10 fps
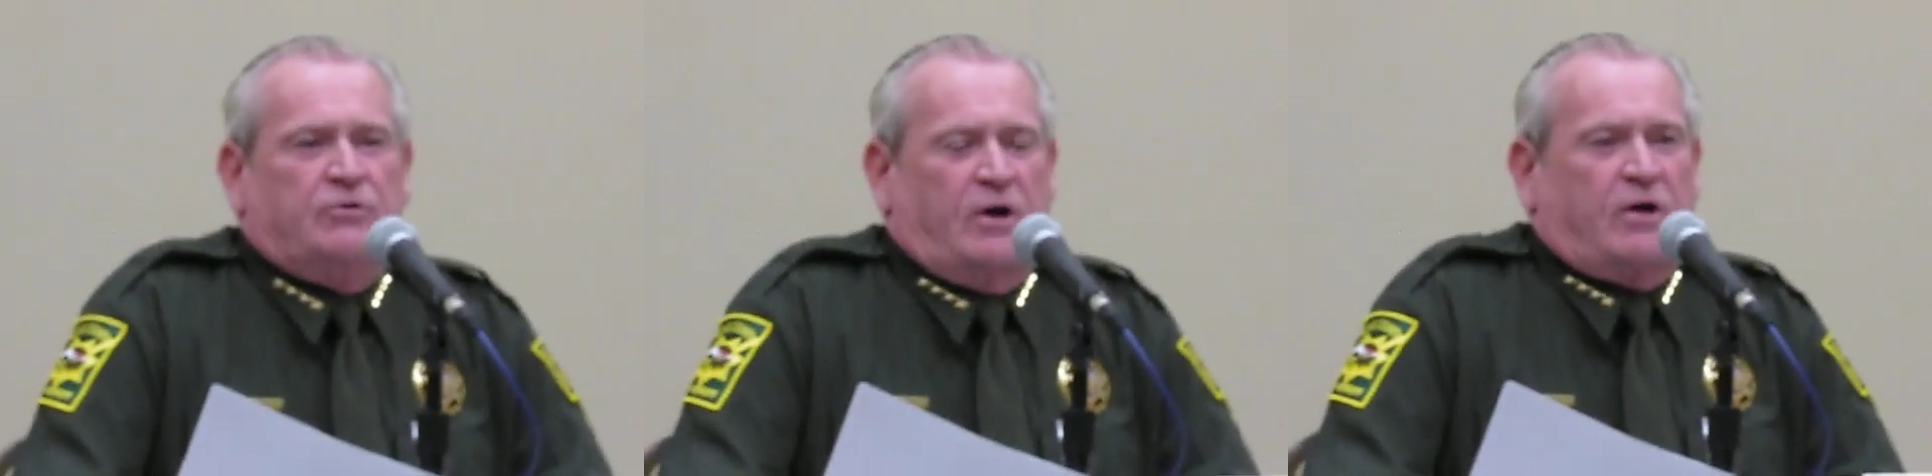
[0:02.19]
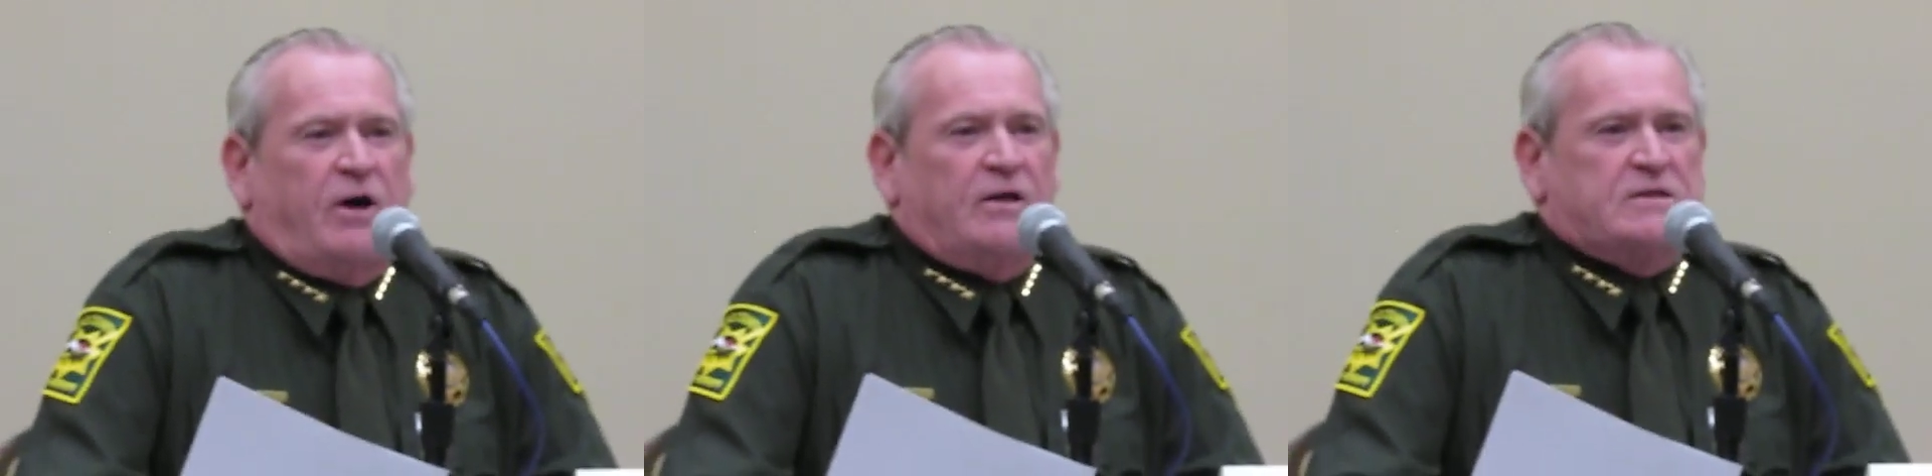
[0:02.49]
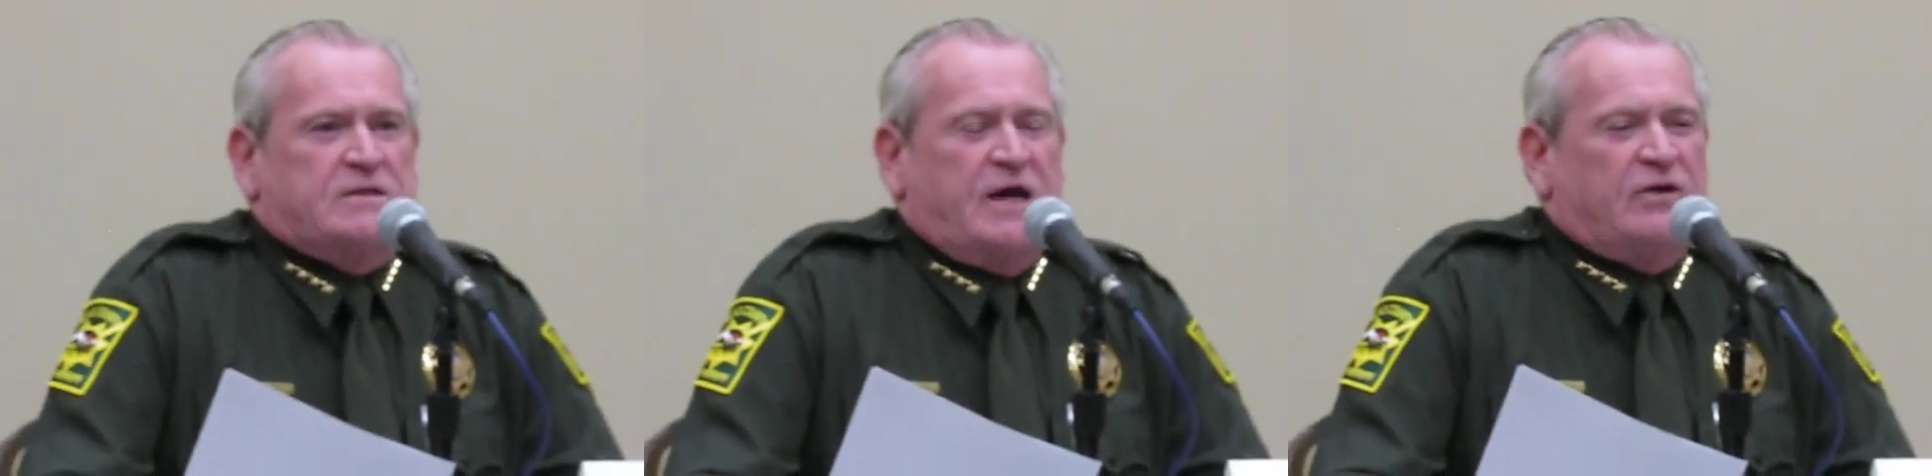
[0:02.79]

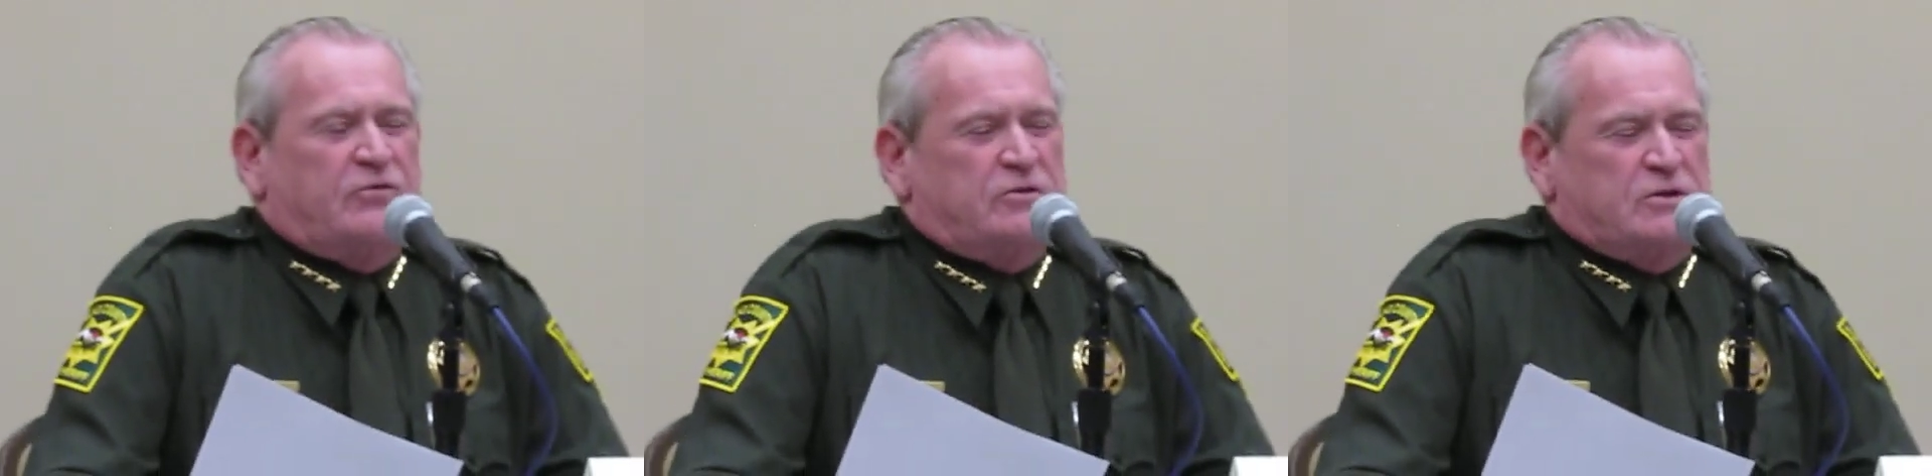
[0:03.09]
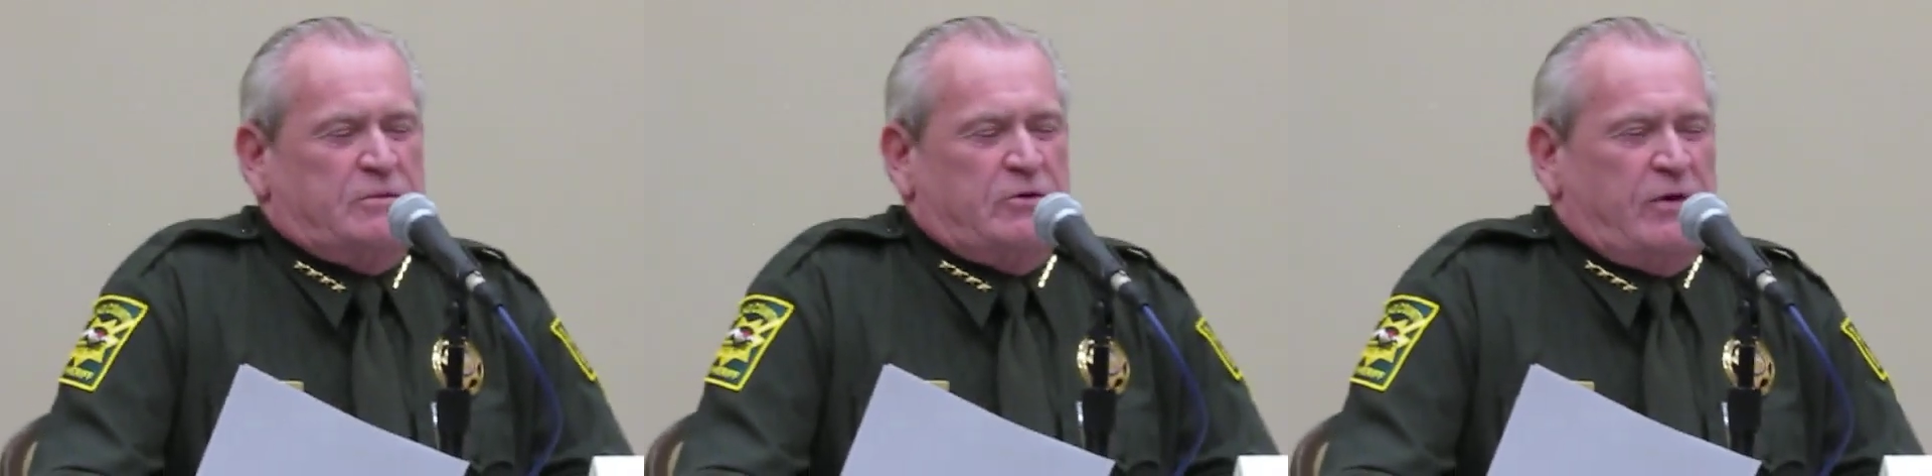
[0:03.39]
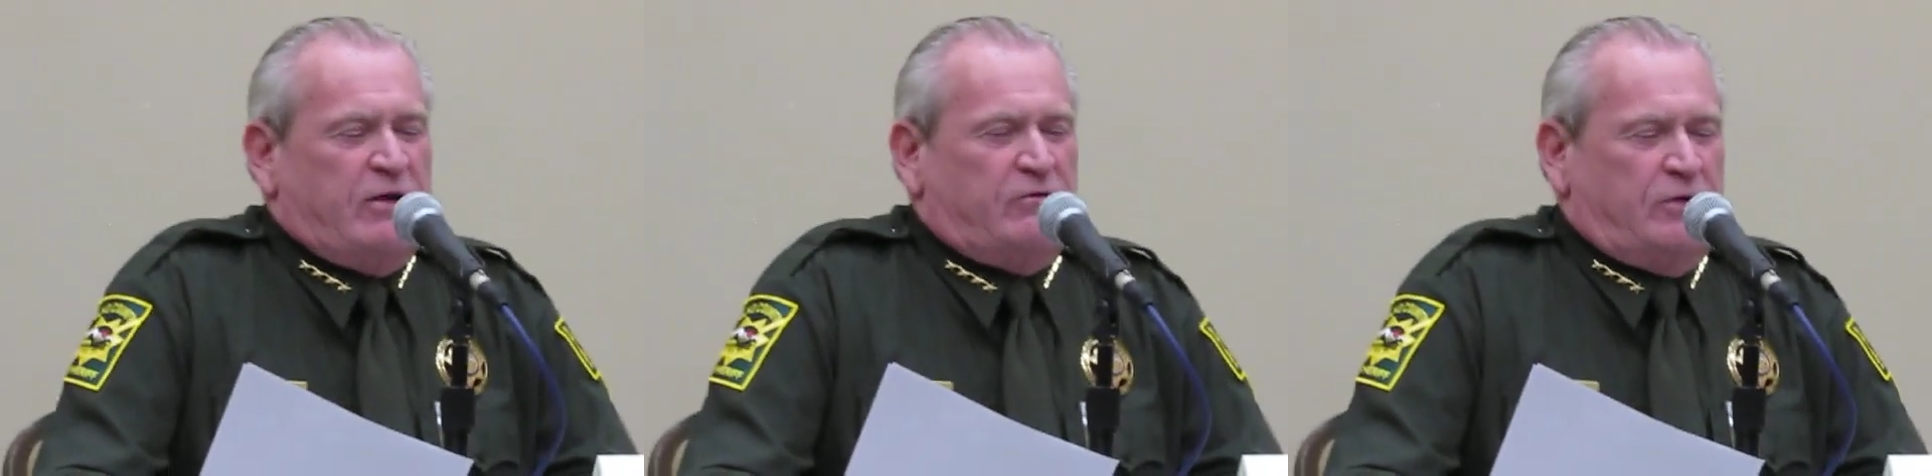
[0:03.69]
narcotics task force has been around